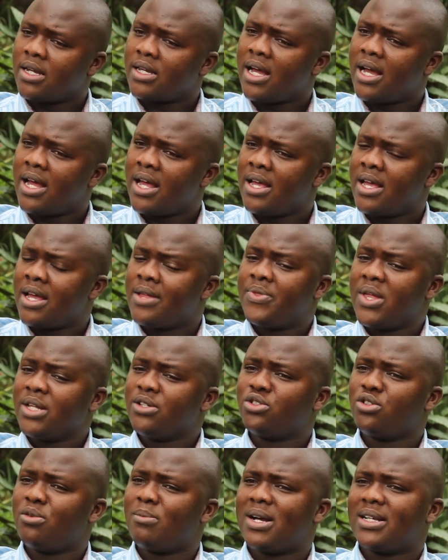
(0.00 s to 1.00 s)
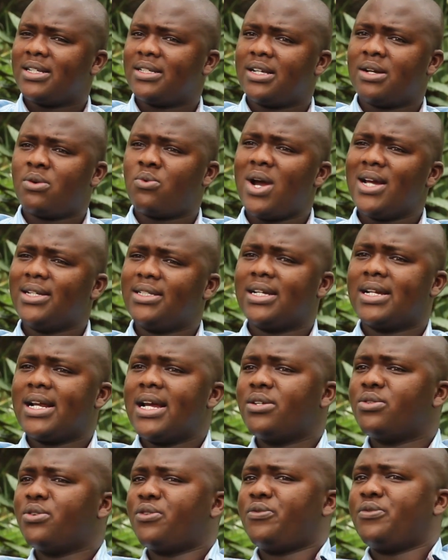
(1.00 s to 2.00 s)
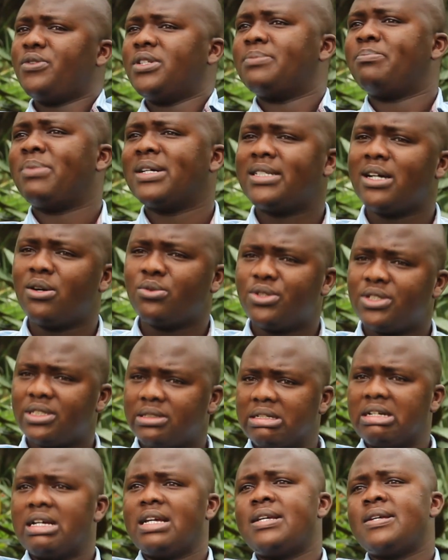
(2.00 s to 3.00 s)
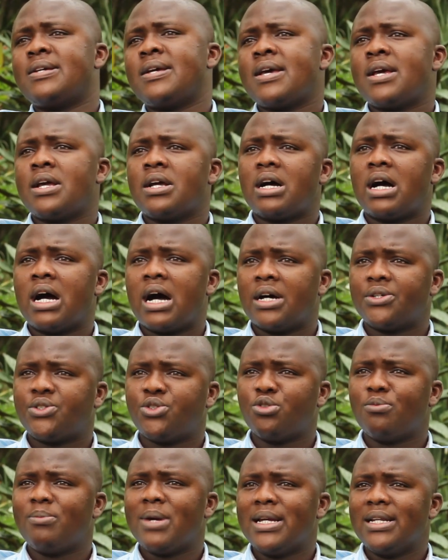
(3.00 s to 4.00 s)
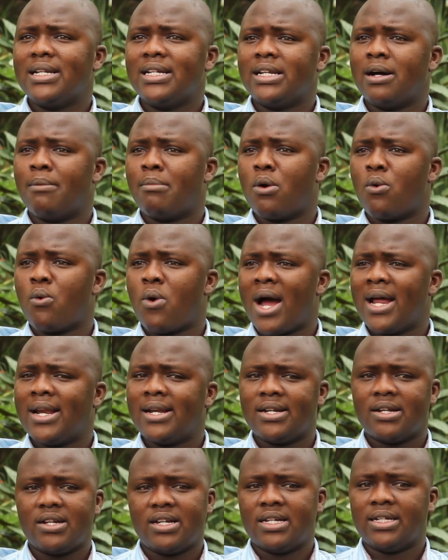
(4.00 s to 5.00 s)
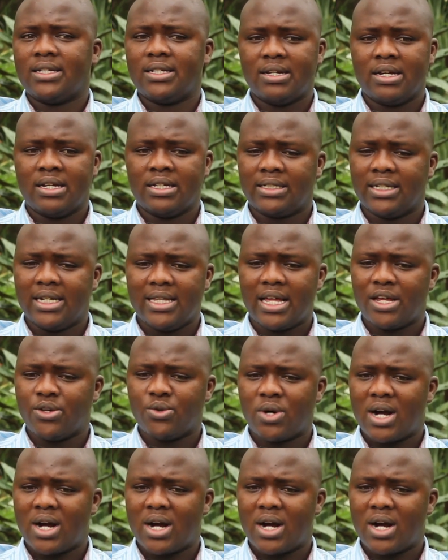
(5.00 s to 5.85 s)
Yeah, thank you so much. Quite a range of it, but I would say two mainly. Number one is either you